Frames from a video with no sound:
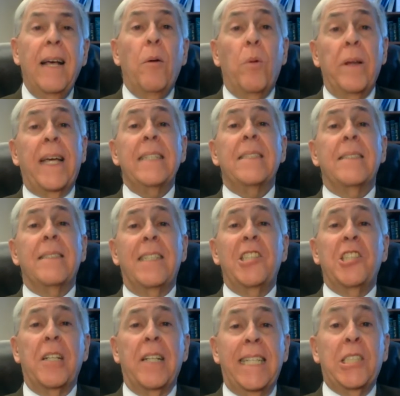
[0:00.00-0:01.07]
Well, that
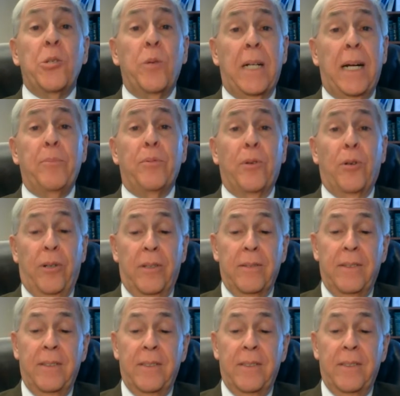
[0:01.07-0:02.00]
decision led to an uproar,